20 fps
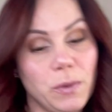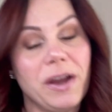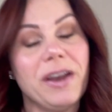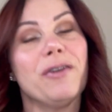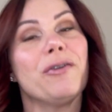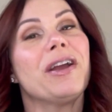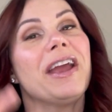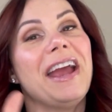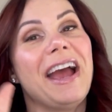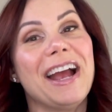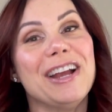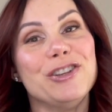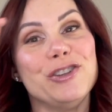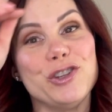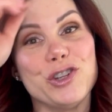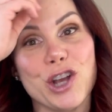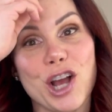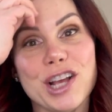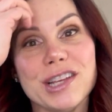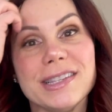Okay, I
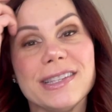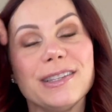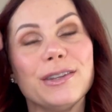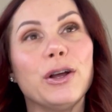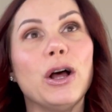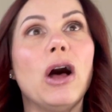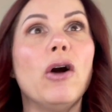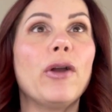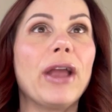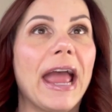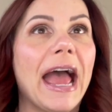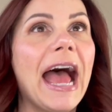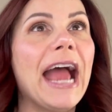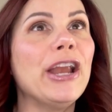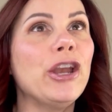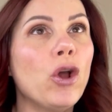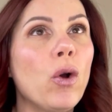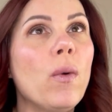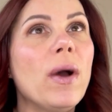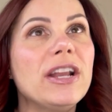just, okay, I
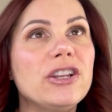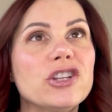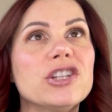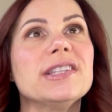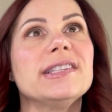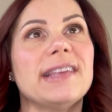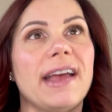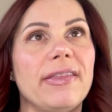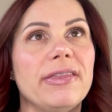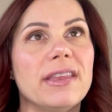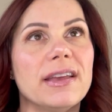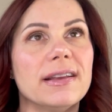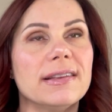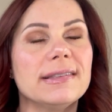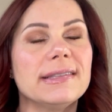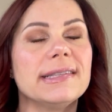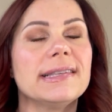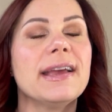know I just said this,